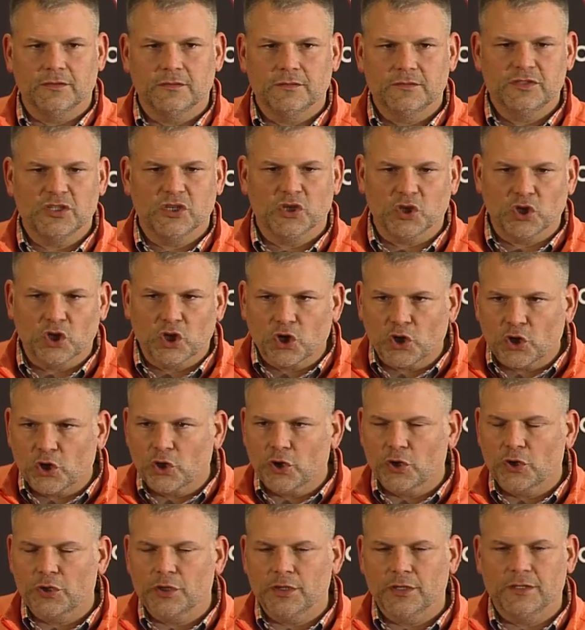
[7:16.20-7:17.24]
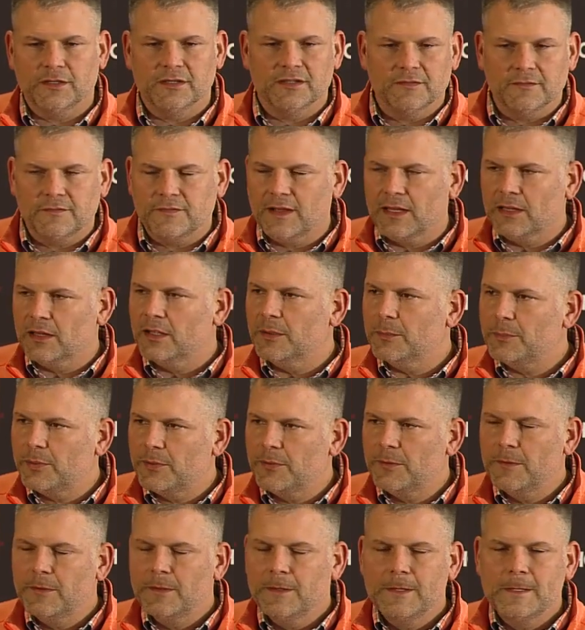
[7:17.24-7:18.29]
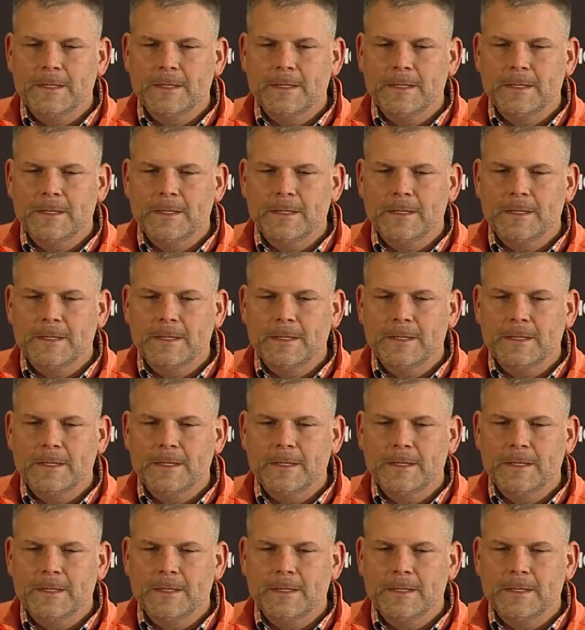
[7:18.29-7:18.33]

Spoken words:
to learn and develop.